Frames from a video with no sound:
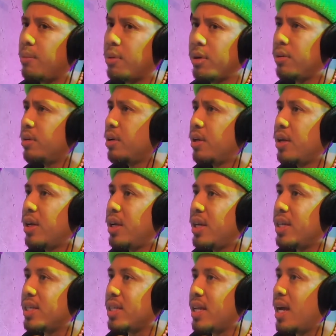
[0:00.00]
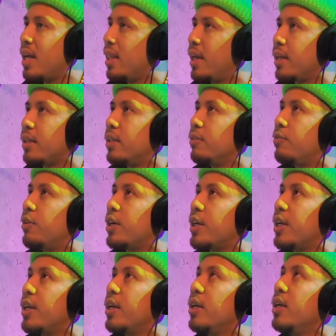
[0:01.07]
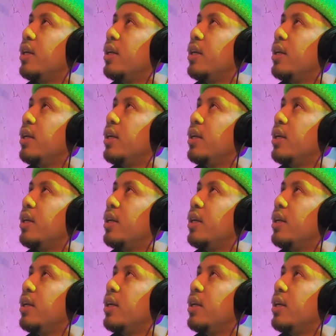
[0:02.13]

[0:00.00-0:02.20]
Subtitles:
bro. It's not like the fucking.